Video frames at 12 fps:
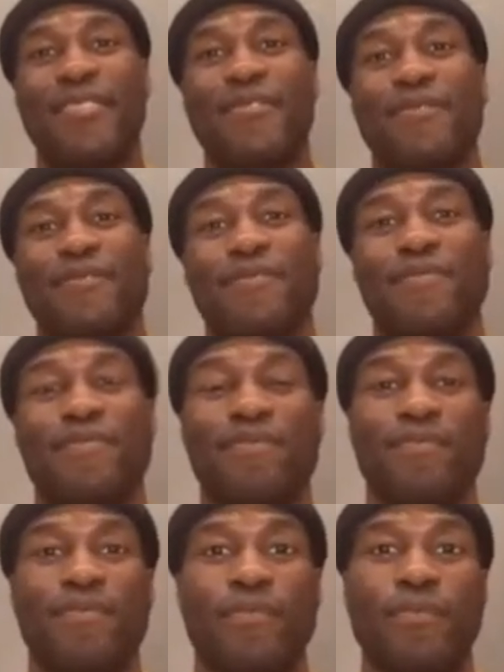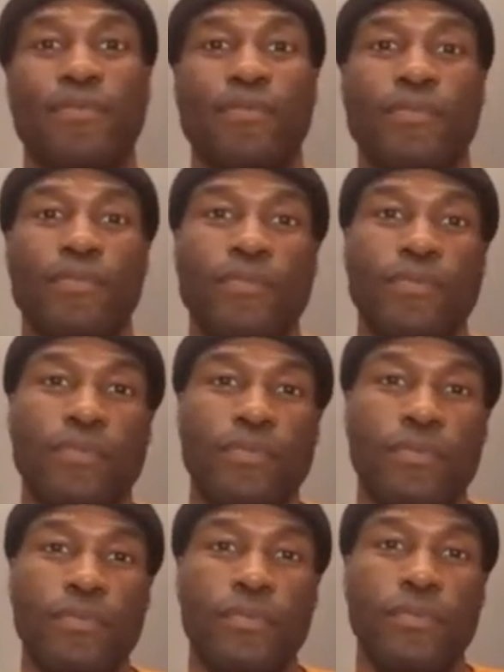
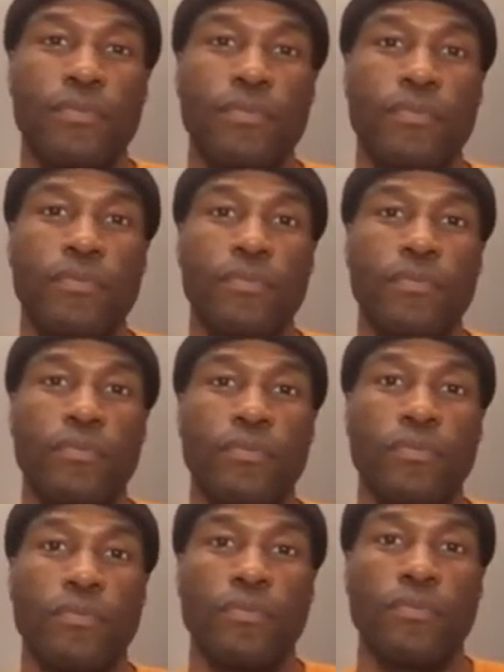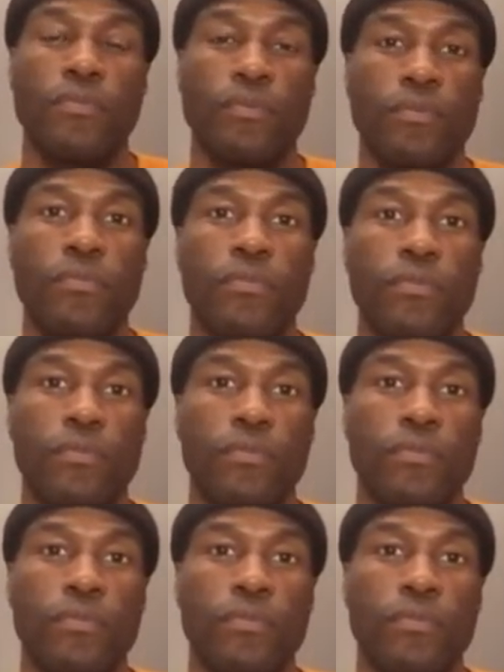The person shown says nothing.